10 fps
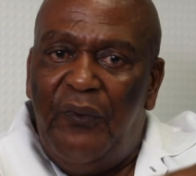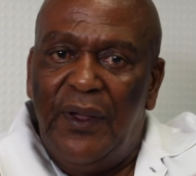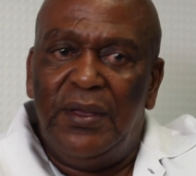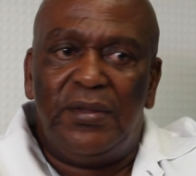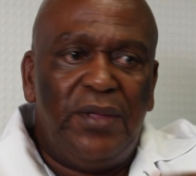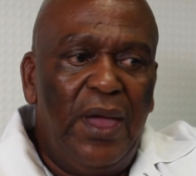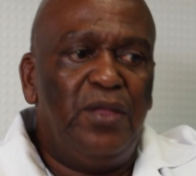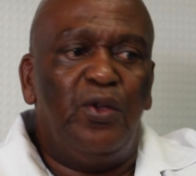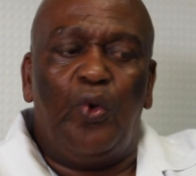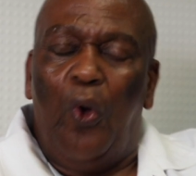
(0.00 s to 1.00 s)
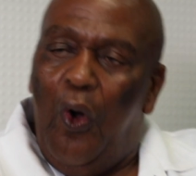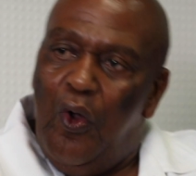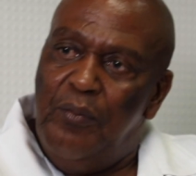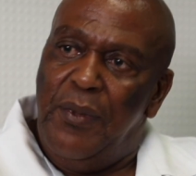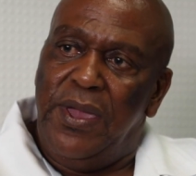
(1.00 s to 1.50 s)
of Finance then
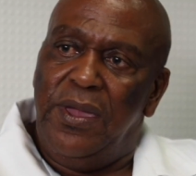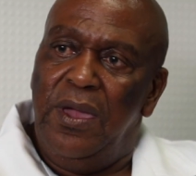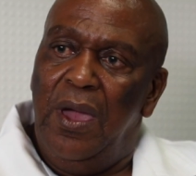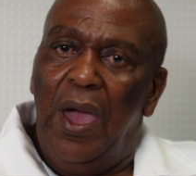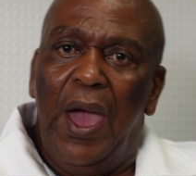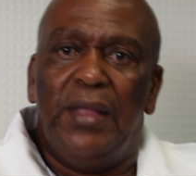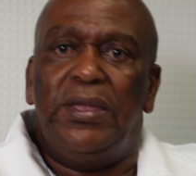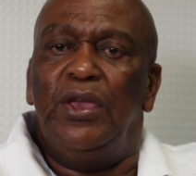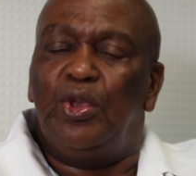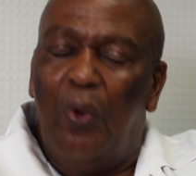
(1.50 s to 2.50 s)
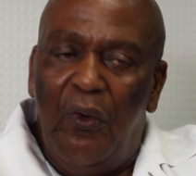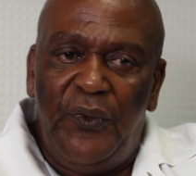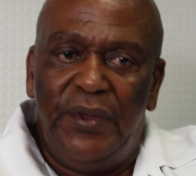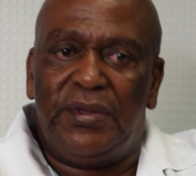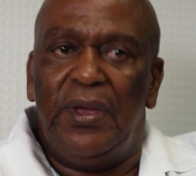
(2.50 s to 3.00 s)
called me at his
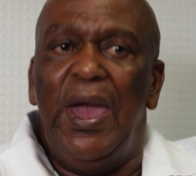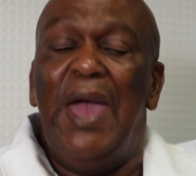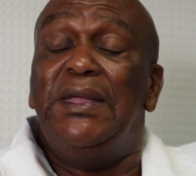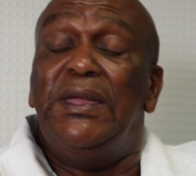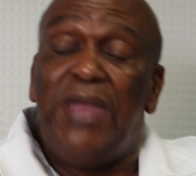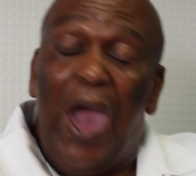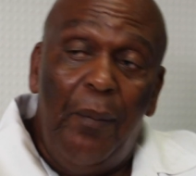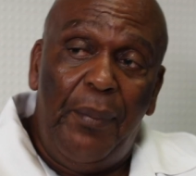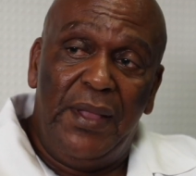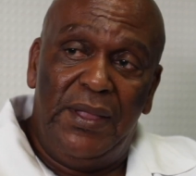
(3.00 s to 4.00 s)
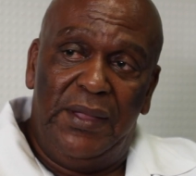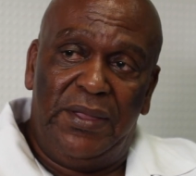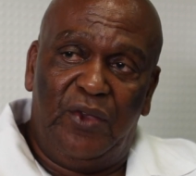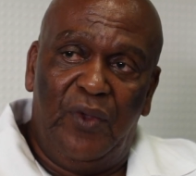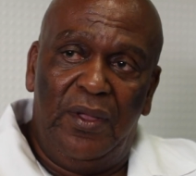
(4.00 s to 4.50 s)
office, and it happened that
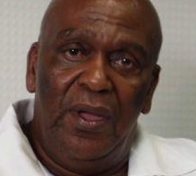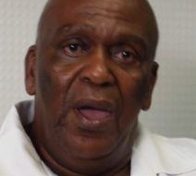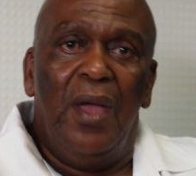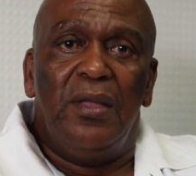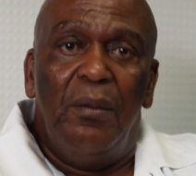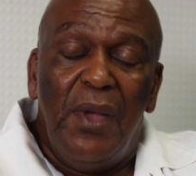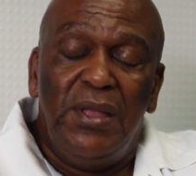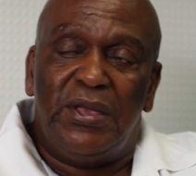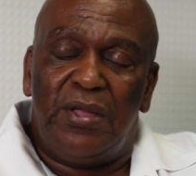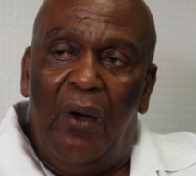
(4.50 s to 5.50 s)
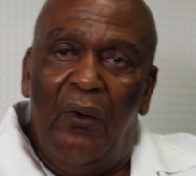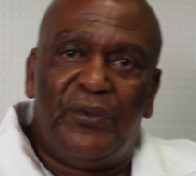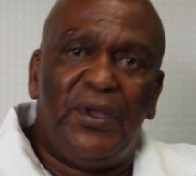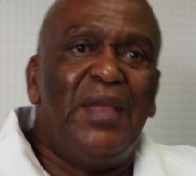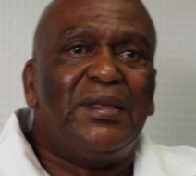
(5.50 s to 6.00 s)
actually the Minister of
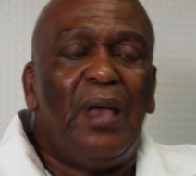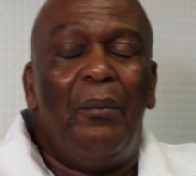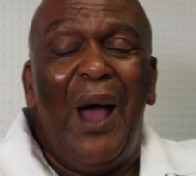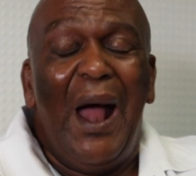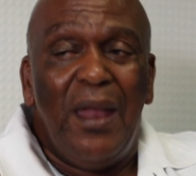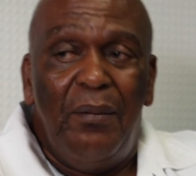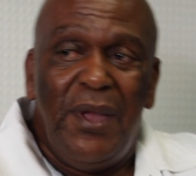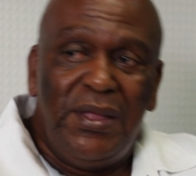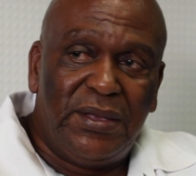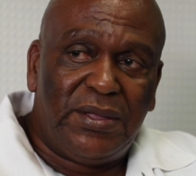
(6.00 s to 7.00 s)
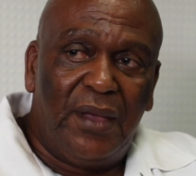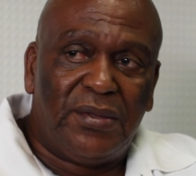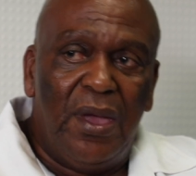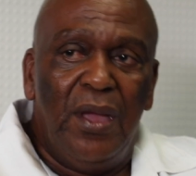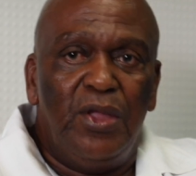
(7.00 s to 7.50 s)
and some other
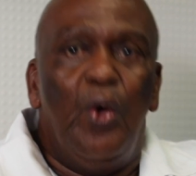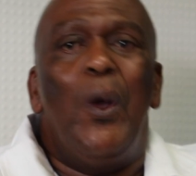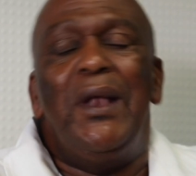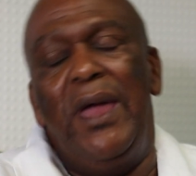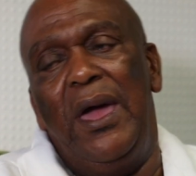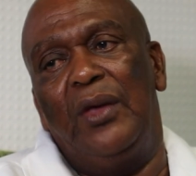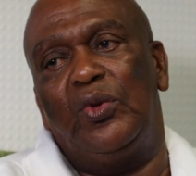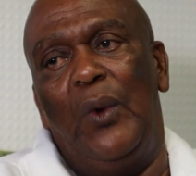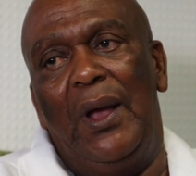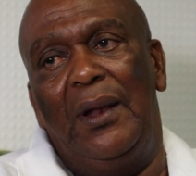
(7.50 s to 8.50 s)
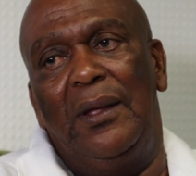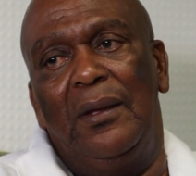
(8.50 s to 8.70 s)
ministers, they were there as well.